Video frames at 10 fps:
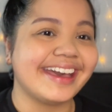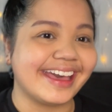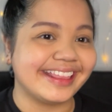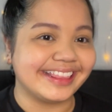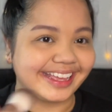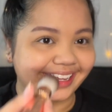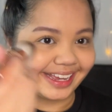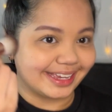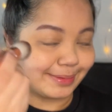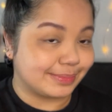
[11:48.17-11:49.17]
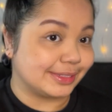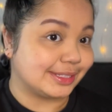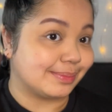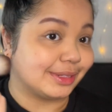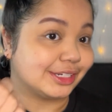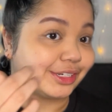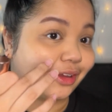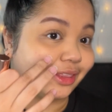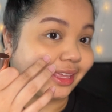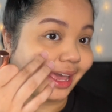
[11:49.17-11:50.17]
and then I put some blush
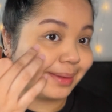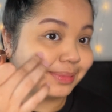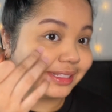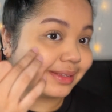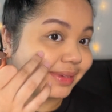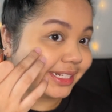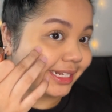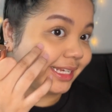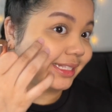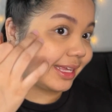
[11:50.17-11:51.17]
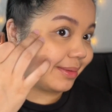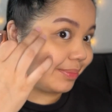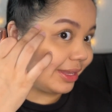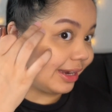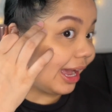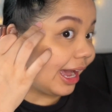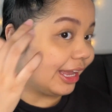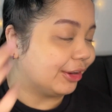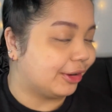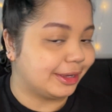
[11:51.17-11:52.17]
on the apples of my cheeks and a bit
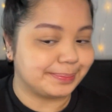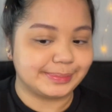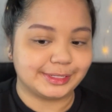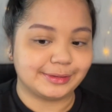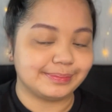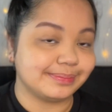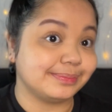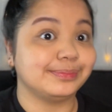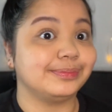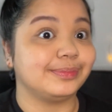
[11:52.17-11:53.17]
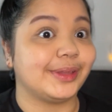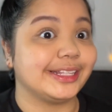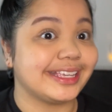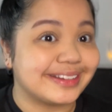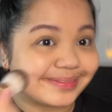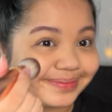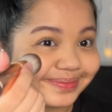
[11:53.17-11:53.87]
higher up. So let's go.